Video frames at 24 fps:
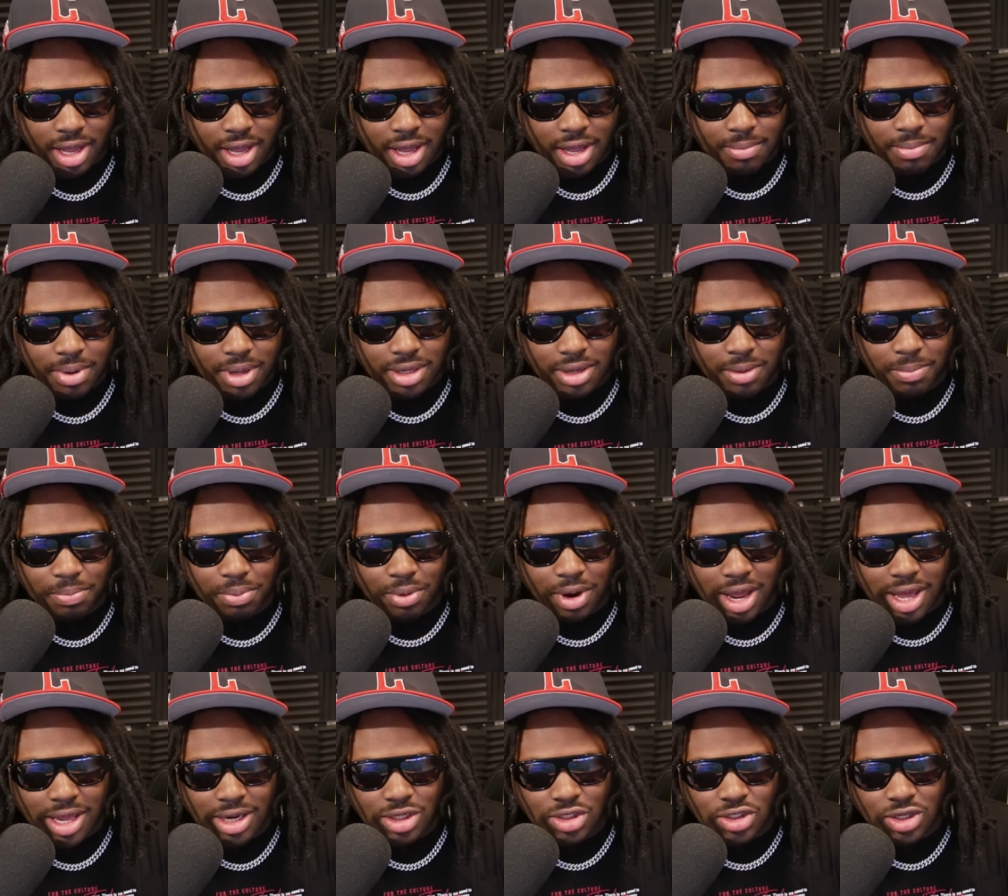But
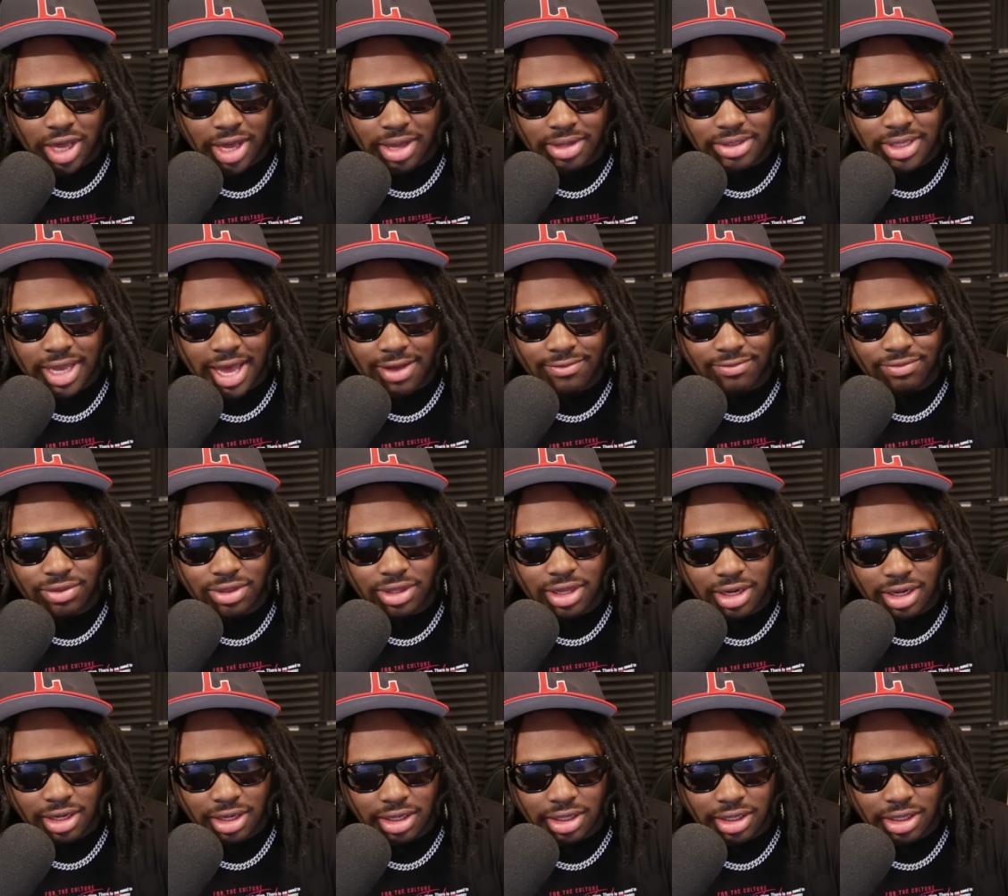LeBron James have
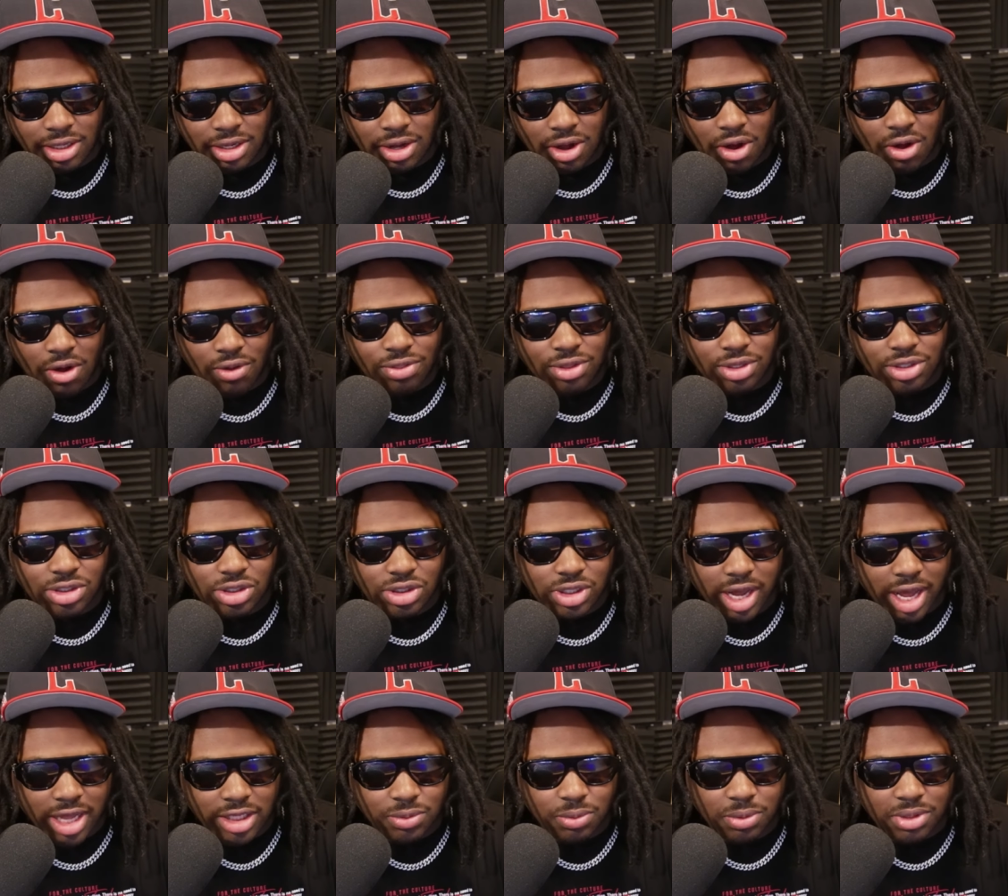literally called the
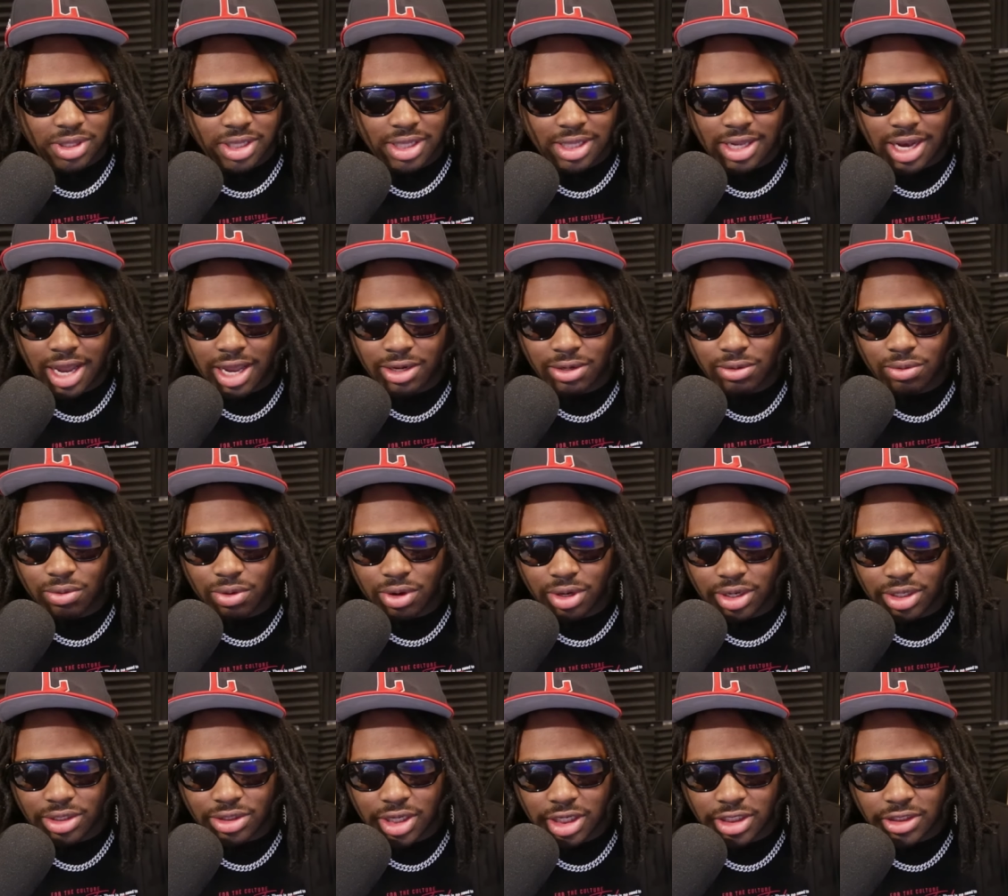shots within that
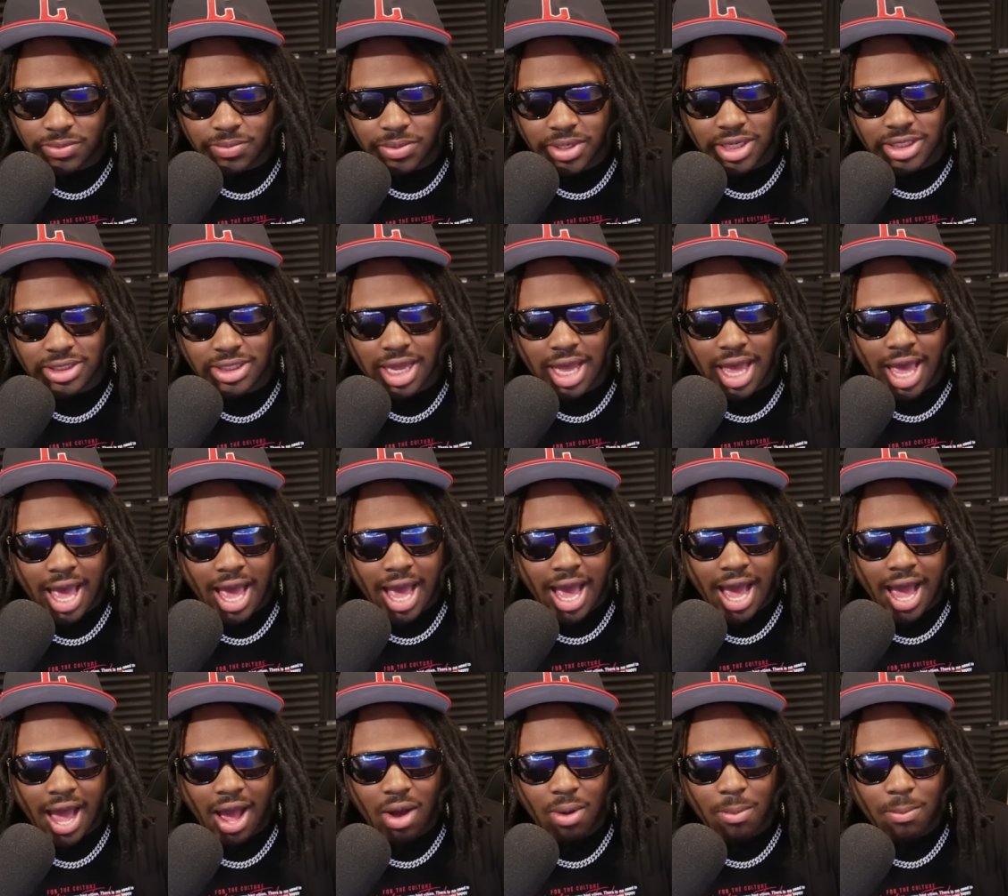organization because
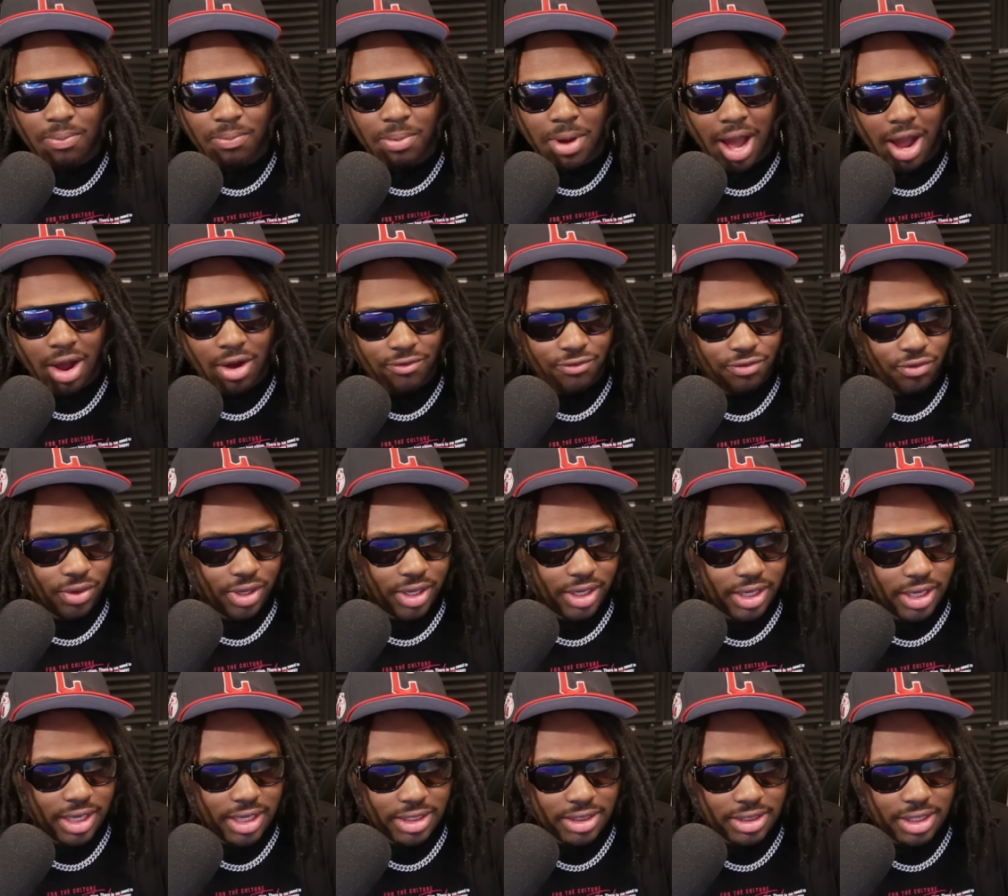how powerful he
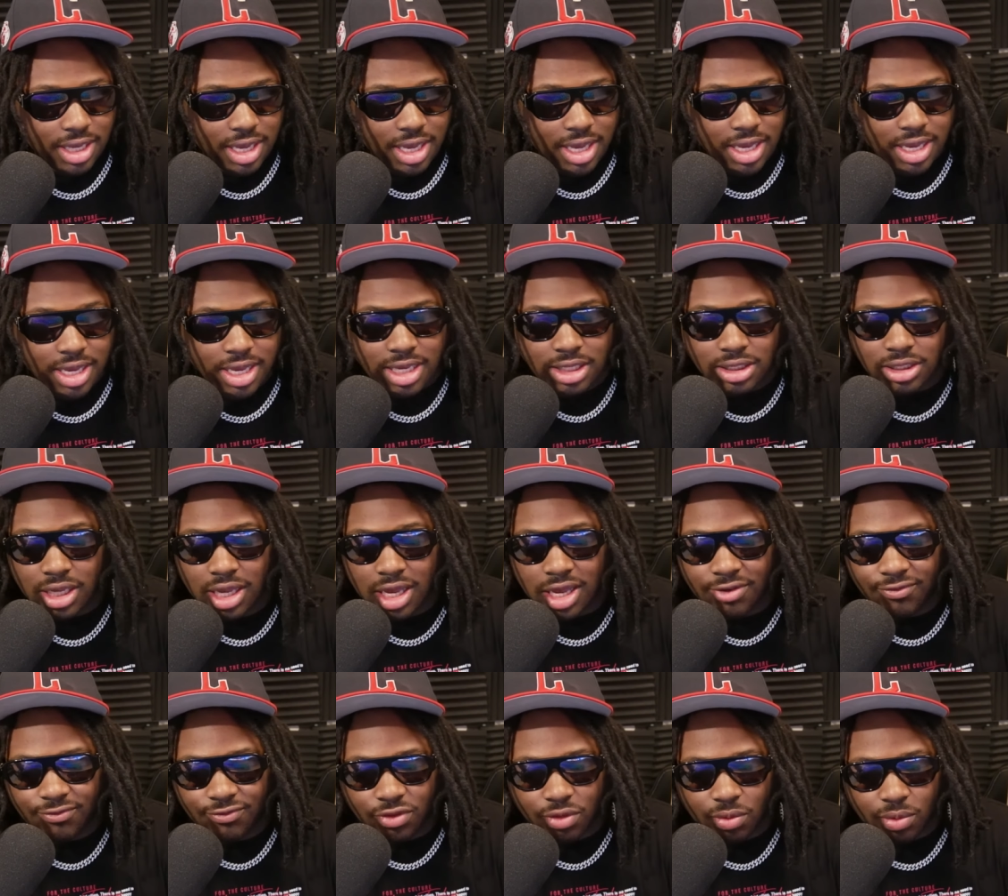is, his
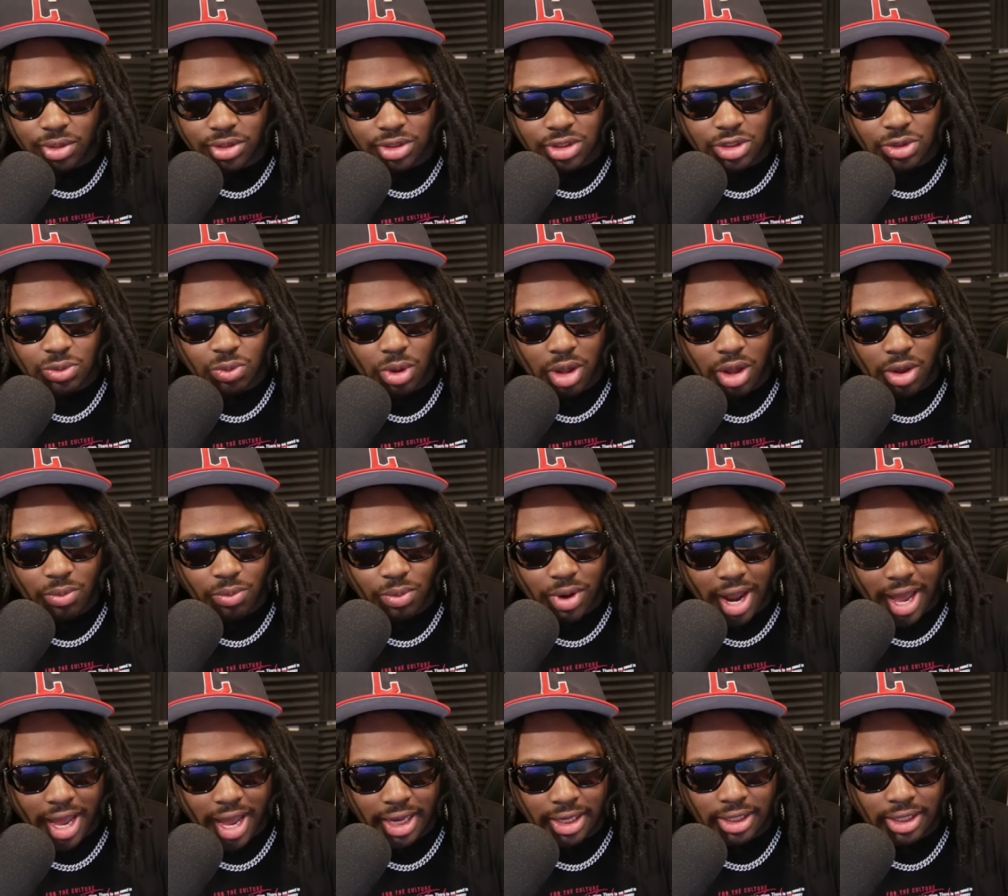influence as well, right?